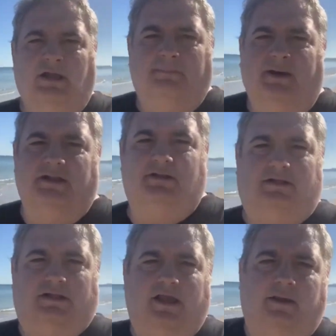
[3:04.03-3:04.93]
but
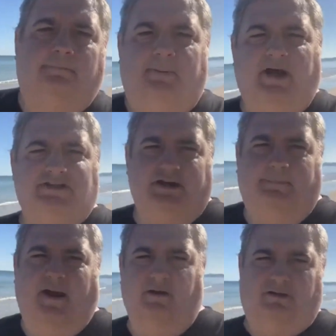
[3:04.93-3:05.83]
their budget
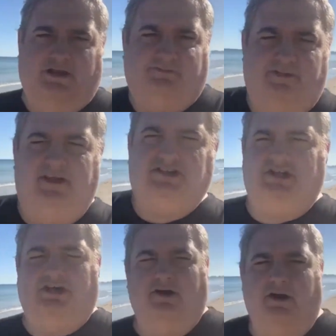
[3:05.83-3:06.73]
apparently for this
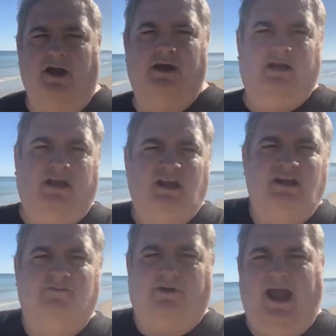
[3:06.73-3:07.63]
year
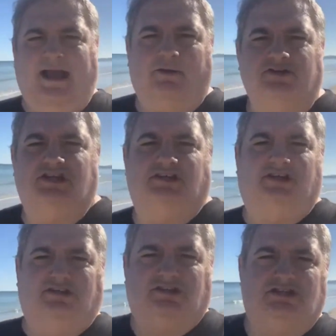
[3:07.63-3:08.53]
for
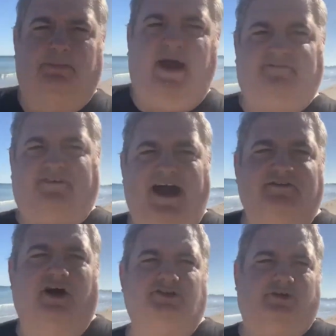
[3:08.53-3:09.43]
acquisitions is about five
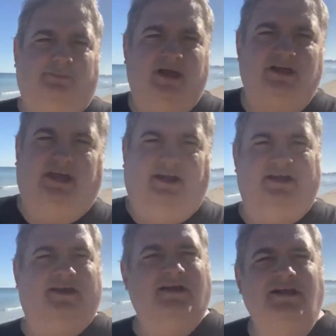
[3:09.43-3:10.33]
hundred million
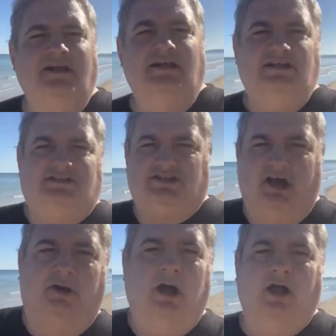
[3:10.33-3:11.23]
dollars. So